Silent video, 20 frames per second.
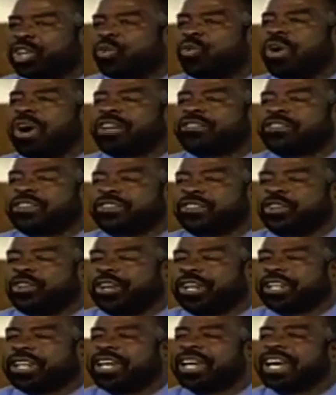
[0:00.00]
you want to
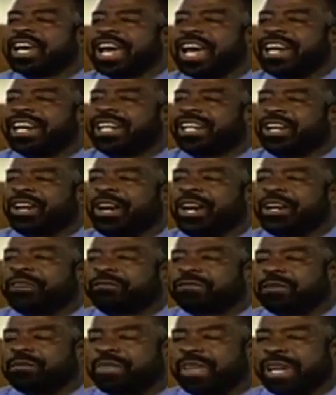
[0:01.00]
do it and
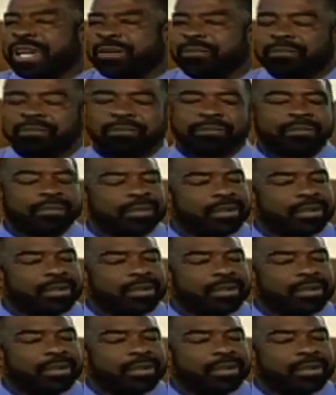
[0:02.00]
learn from them.